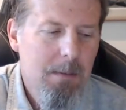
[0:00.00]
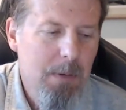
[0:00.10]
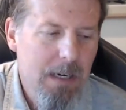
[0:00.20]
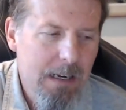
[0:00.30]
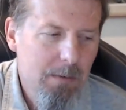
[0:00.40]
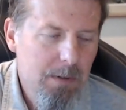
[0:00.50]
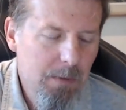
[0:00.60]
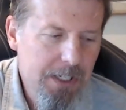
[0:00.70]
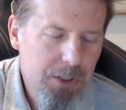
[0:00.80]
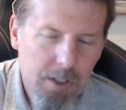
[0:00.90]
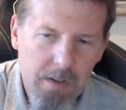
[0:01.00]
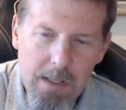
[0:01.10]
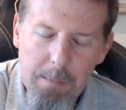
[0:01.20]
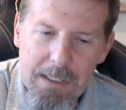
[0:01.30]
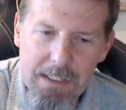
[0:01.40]
But I would reassure
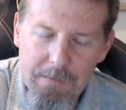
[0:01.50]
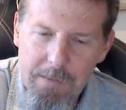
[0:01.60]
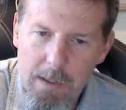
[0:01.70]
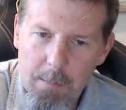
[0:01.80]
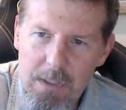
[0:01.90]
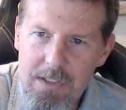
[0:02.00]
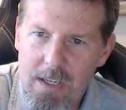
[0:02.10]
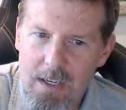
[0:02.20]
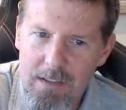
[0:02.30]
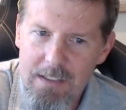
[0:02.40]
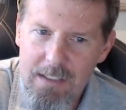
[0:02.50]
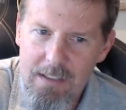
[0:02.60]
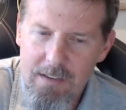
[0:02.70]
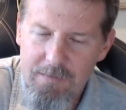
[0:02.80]
them and give them a solid